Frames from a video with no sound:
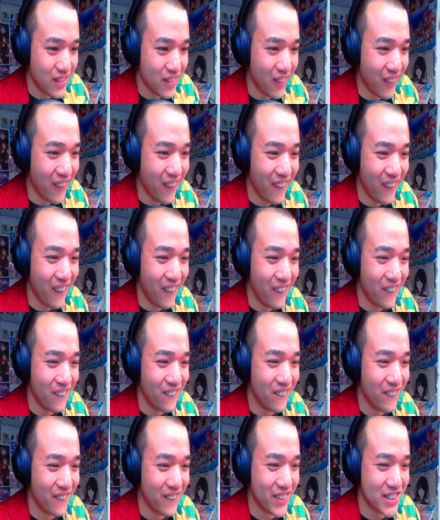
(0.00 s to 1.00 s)

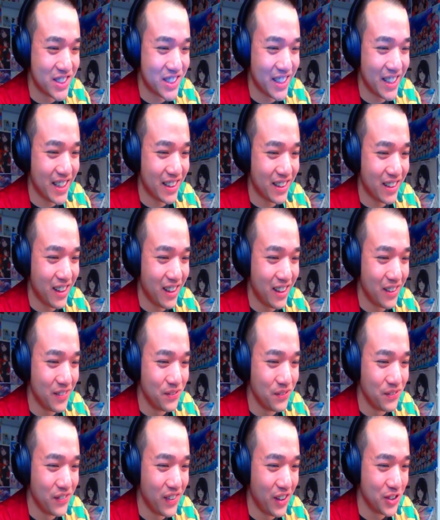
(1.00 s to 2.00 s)
Oh shit! Oh,
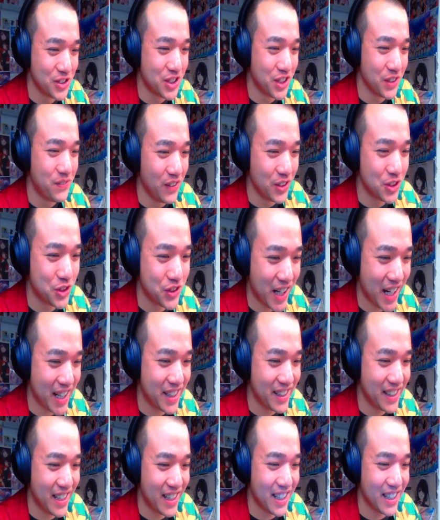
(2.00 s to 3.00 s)
multiple
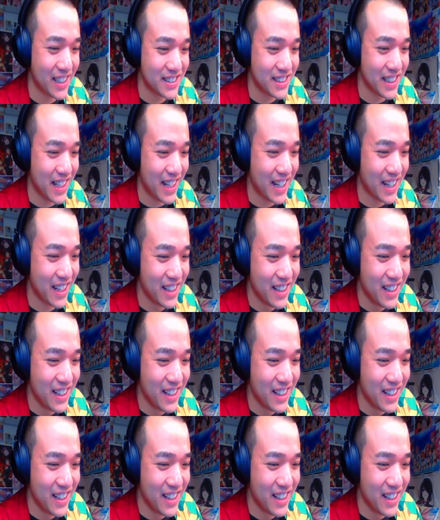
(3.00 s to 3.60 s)
dragon head attack.